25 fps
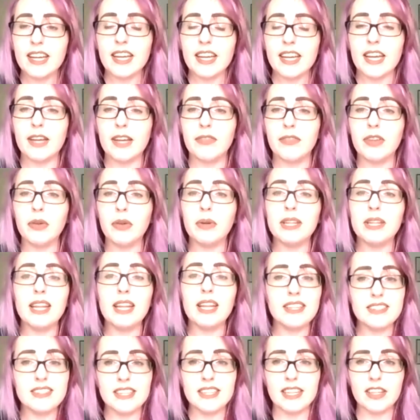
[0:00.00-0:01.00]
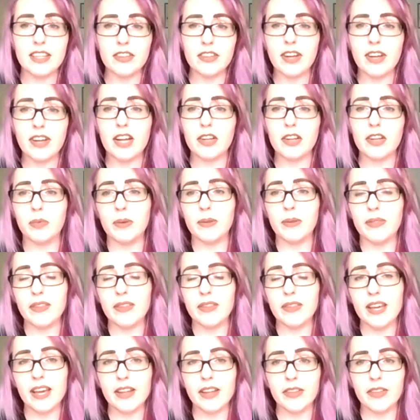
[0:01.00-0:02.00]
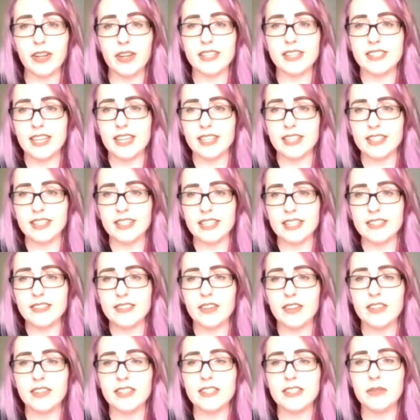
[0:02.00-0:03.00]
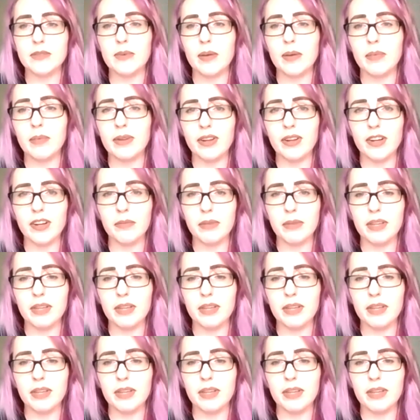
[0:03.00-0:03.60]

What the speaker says: If you would like to interact with the other attendees on this webinar,